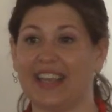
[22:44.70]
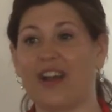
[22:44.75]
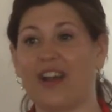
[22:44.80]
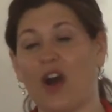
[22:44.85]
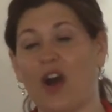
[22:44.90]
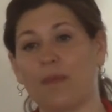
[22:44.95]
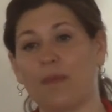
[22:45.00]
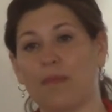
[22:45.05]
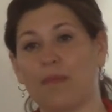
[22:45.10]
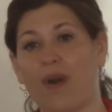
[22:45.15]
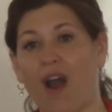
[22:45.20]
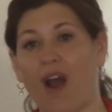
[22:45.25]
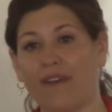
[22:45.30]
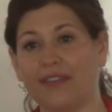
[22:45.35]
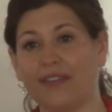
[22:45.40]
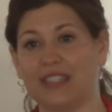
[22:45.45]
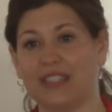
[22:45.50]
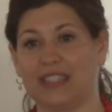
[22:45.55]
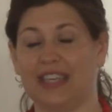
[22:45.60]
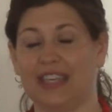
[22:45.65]
on
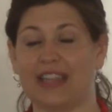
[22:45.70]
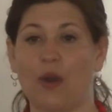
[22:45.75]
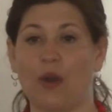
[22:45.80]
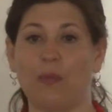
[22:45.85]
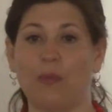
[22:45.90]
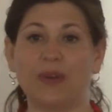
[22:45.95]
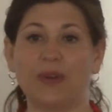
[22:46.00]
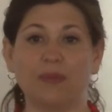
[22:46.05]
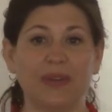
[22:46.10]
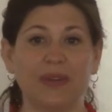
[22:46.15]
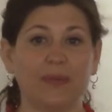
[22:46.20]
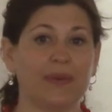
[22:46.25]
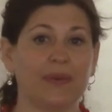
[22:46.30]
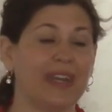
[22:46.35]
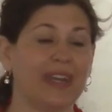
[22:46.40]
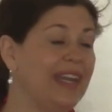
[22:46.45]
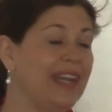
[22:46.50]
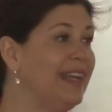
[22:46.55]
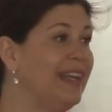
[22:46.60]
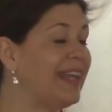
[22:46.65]
prophecy, that when we
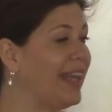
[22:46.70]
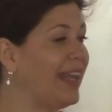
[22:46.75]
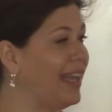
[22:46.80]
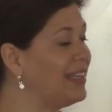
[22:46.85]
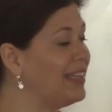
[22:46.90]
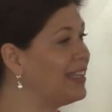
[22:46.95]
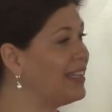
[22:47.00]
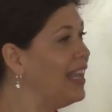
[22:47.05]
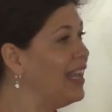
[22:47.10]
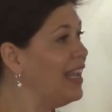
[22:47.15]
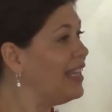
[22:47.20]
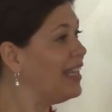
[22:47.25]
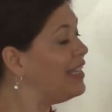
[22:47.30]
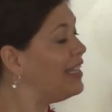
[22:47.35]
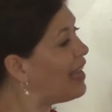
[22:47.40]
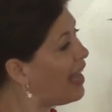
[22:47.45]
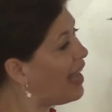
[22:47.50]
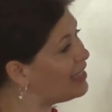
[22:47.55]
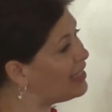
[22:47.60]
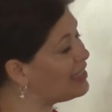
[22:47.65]
read it,
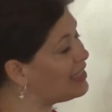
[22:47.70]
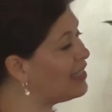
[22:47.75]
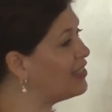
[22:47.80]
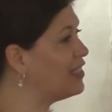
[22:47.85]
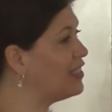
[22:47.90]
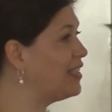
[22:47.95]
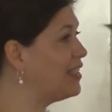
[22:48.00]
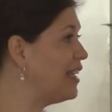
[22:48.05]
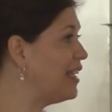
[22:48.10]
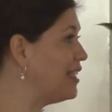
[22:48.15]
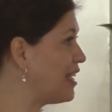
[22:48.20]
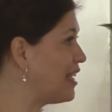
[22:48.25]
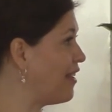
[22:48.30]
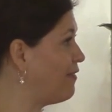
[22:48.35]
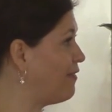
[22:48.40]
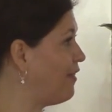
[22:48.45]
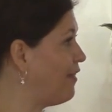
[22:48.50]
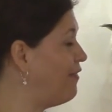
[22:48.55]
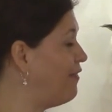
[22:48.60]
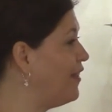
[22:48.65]
yes, there's things
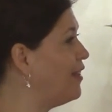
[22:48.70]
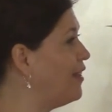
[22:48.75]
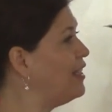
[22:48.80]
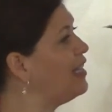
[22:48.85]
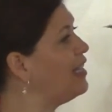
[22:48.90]
unfulfilled.